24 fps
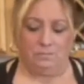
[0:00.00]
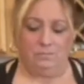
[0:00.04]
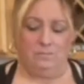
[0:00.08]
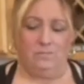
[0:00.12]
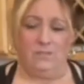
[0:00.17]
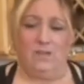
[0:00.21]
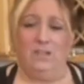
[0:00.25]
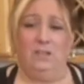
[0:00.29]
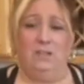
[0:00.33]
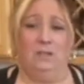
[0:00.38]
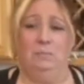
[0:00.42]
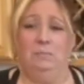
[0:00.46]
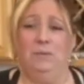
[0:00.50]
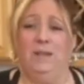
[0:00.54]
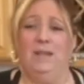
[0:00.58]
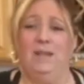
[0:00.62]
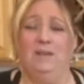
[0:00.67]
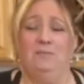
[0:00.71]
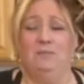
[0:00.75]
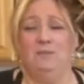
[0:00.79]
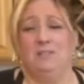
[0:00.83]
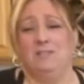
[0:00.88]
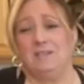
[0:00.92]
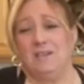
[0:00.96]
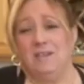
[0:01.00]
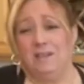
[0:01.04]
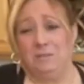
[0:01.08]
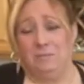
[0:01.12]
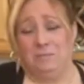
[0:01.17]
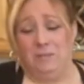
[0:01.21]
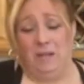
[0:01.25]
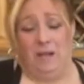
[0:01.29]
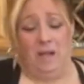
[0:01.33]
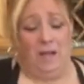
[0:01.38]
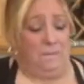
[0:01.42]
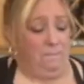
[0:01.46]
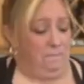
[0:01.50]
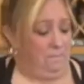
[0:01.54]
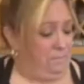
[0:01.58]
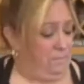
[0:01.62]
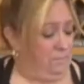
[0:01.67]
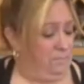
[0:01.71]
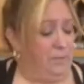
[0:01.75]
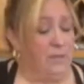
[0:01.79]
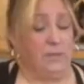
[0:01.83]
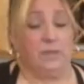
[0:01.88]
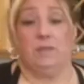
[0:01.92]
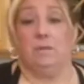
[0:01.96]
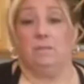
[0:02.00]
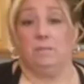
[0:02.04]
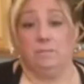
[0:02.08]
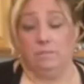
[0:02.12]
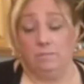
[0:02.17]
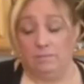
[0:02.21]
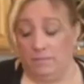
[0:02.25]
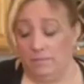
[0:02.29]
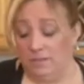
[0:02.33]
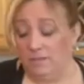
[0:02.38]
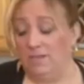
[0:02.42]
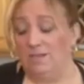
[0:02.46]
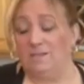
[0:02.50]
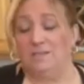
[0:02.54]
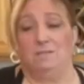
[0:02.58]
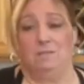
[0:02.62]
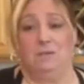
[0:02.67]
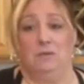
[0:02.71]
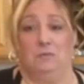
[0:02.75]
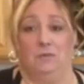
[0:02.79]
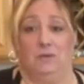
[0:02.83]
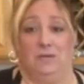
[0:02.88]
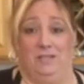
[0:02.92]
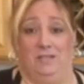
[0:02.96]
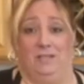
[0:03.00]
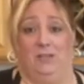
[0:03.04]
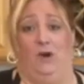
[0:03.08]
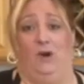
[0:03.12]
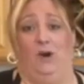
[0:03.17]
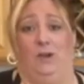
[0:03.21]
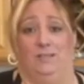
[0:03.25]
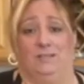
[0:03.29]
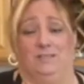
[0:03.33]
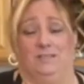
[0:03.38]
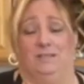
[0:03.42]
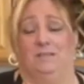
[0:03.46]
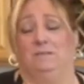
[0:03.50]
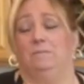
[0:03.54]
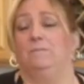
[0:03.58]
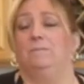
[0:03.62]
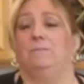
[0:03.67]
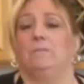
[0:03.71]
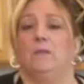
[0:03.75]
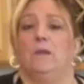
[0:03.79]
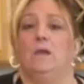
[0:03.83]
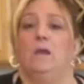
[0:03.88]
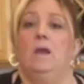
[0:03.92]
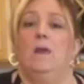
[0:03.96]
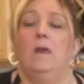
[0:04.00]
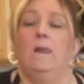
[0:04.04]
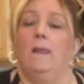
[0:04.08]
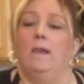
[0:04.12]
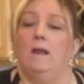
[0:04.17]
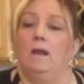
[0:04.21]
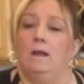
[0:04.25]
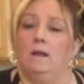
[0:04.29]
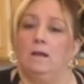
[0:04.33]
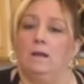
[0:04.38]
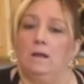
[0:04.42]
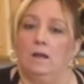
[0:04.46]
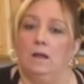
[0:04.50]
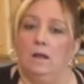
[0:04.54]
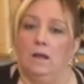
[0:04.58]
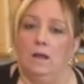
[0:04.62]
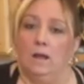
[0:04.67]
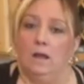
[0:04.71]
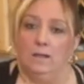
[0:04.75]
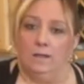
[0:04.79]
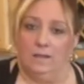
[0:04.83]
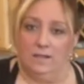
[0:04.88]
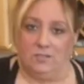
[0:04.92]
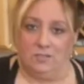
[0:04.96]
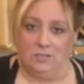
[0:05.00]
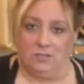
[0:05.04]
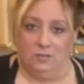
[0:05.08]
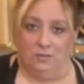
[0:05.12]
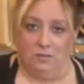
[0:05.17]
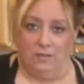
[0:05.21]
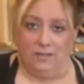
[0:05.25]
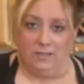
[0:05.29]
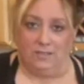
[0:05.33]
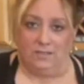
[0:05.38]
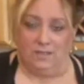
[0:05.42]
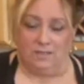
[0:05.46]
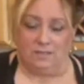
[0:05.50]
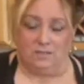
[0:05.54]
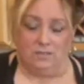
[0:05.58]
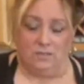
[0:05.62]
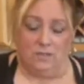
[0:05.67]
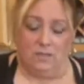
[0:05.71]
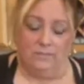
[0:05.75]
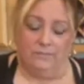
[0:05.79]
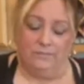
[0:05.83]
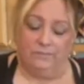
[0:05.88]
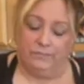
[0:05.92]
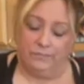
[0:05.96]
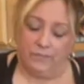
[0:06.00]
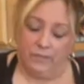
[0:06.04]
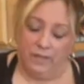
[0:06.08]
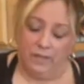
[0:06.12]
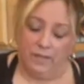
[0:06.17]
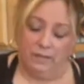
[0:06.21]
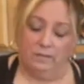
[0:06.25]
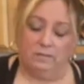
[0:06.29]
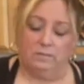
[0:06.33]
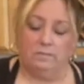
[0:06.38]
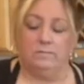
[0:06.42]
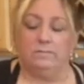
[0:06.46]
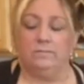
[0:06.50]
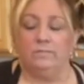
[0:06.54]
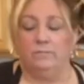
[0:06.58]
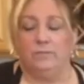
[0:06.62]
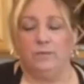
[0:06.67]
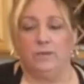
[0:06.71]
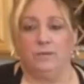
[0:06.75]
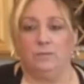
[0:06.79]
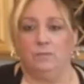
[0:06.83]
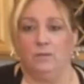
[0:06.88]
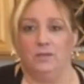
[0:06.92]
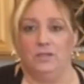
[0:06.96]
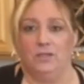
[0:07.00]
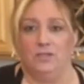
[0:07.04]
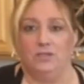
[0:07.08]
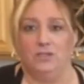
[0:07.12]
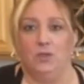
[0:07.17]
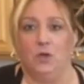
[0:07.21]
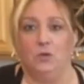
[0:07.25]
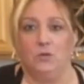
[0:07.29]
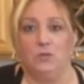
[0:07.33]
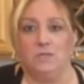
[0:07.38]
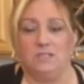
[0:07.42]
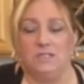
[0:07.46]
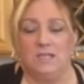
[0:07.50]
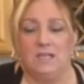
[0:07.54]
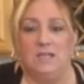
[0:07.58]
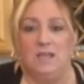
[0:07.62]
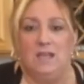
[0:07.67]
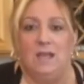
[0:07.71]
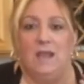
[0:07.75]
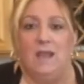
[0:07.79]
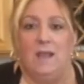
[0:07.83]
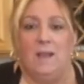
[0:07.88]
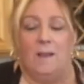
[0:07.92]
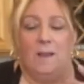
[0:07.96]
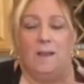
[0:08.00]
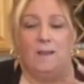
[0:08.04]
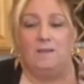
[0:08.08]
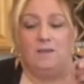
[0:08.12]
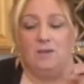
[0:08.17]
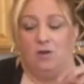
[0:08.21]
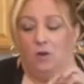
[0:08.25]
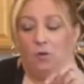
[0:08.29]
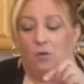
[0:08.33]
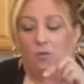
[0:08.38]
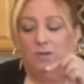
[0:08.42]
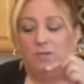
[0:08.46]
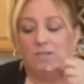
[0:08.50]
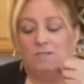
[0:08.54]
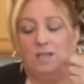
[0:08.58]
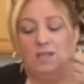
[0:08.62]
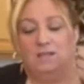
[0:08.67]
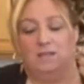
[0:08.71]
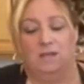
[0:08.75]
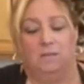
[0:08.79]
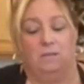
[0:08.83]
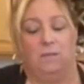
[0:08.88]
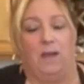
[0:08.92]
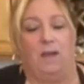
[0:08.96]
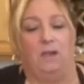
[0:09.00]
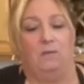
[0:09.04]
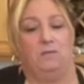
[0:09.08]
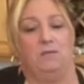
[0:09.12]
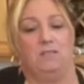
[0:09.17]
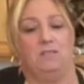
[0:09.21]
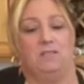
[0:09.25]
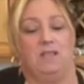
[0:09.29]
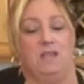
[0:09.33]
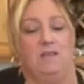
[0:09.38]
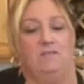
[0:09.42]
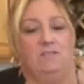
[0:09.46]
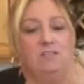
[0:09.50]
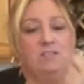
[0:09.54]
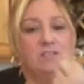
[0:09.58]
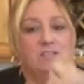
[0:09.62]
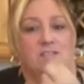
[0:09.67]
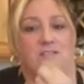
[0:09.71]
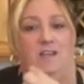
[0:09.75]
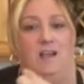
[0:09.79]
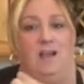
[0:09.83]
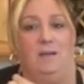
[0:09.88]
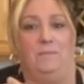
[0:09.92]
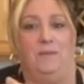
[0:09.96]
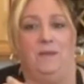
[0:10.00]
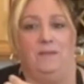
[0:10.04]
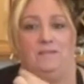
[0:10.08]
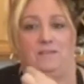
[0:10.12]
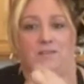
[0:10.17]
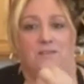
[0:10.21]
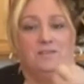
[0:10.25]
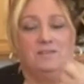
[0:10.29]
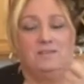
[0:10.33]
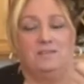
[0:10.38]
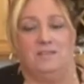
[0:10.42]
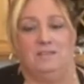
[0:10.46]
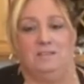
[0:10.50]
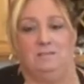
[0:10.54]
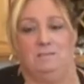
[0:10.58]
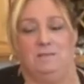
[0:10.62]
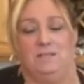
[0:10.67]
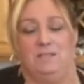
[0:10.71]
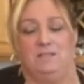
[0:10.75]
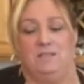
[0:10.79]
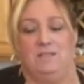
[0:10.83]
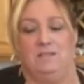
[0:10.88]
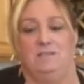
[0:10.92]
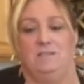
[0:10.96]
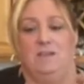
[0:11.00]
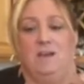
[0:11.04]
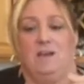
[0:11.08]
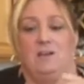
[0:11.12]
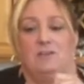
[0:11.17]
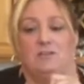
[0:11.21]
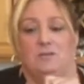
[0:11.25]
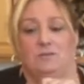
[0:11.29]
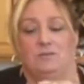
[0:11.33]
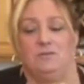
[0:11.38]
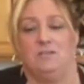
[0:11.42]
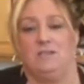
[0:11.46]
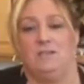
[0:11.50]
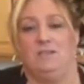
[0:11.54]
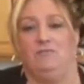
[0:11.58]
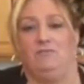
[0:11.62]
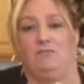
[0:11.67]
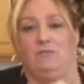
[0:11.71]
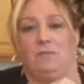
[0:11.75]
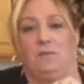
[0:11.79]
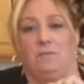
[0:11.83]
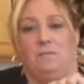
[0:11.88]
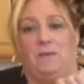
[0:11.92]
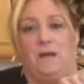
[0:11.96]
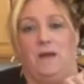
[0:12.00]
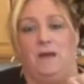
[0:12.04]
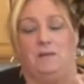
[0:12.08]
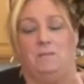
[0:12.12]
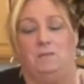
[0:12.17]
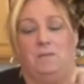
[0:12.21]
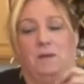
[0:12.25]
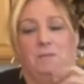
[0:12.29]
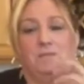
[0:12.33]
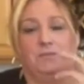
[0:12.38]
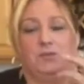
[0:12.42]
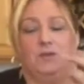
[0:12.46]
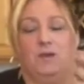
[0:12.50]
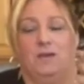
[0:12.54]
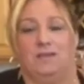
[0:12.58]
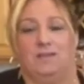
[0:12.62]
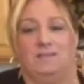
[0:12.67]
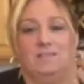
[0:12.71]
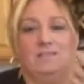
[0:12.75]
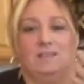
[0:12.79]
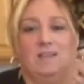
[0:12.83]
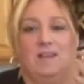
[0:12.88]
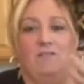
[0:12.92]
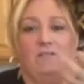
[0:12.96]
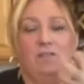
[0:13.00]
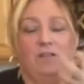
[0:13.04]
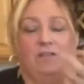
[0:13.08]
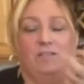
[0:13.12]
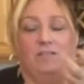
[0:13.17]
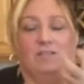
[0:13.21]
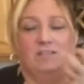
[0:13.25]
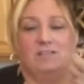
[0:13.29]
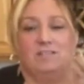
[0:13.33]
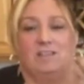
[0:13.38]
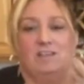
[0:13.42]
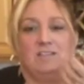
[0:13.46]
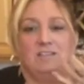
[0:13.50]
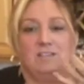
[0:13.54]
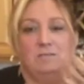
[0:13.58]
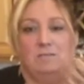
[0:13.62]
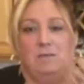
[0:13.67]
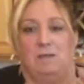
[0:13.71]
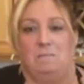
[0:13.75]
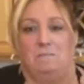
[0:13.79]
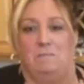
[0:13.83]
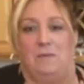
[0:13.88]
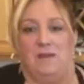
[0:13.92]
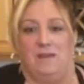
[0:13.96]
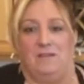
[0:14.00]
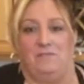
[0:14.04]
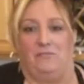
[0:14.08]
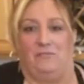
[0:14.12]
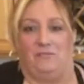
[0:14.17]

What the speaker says: The plain one's kind of blah, but the sesame one is awesome. Unless you don't like sesame. But when you toast it, and you always end up, I always save because the top has all the sesame seeds, so I always eat from the bottom up so I can save the sesame bite for